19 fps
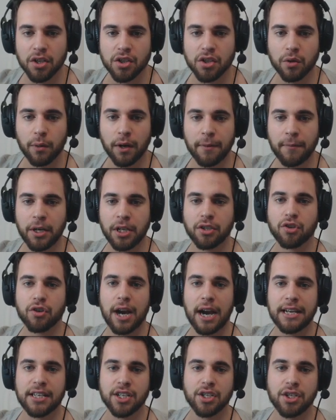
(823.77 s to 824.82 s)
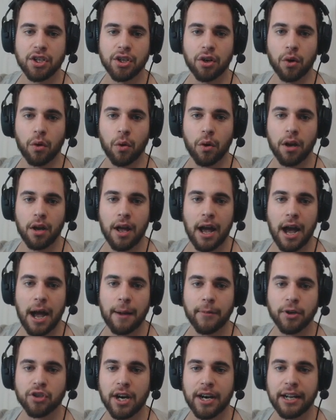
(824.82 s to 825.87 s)
So what I'm going to try to do,
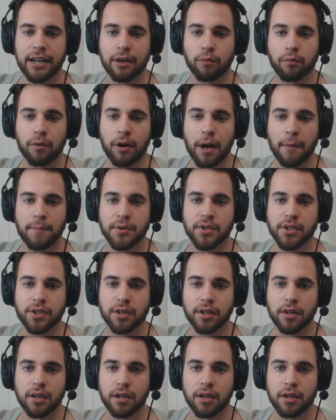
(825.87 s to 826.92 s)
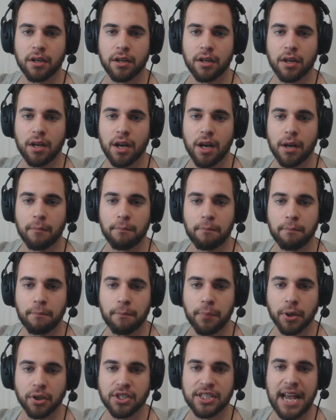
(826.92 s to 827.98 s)
I'm going to try to Erupt
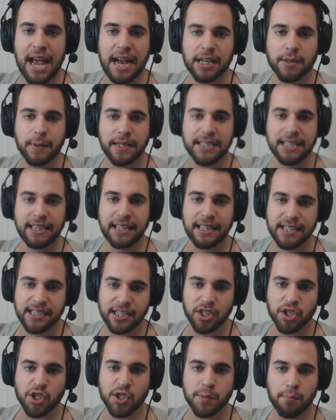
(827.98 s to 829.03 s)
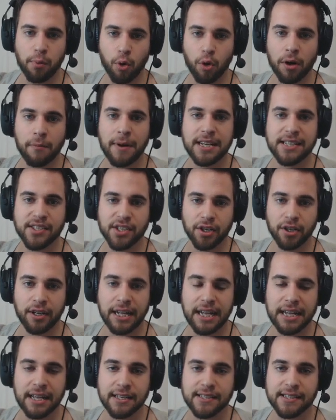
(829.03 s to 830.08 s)
Protect because I think he's going to Spore my
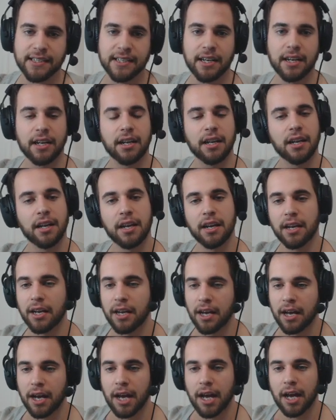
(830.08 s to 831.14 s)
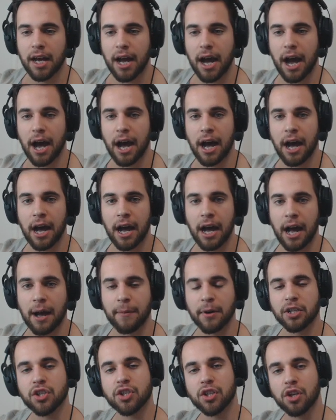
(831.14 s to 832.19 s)
Xerneas.
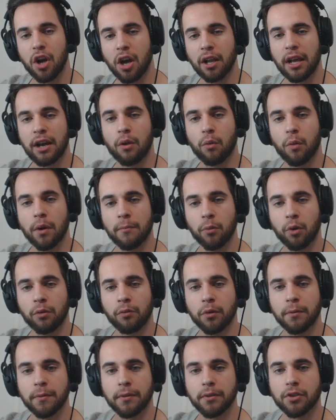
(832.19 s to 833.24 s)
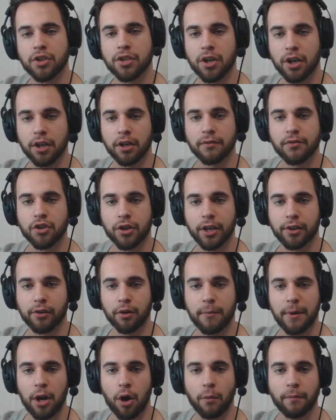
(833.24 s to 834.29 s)
I'm going to Skull out one more turn of Trick
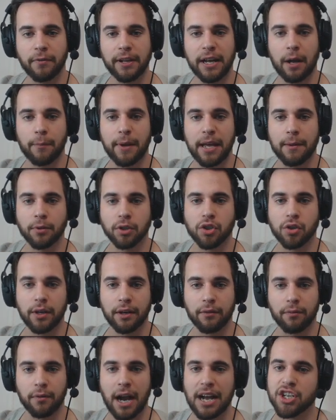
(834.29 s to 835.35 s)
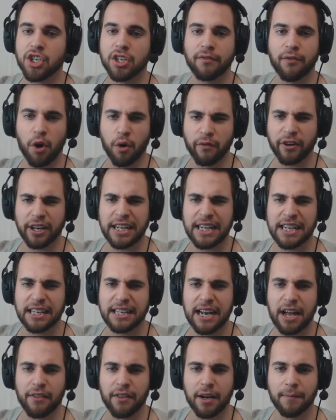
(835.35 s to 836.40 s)
Room, and hopefully I'll be able to... I should have
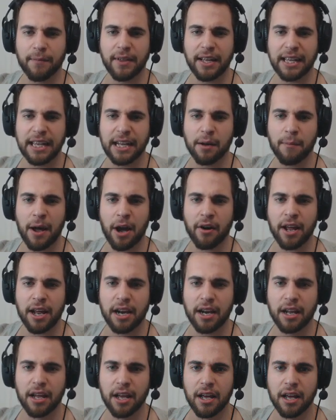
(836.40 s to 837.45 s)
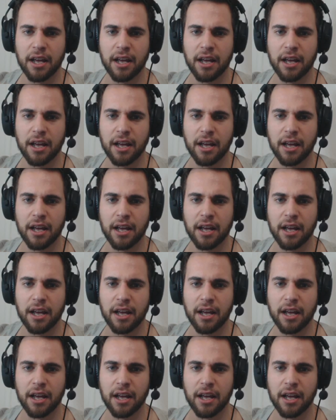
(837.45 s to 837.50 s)
overheated now that I'm thinking about it,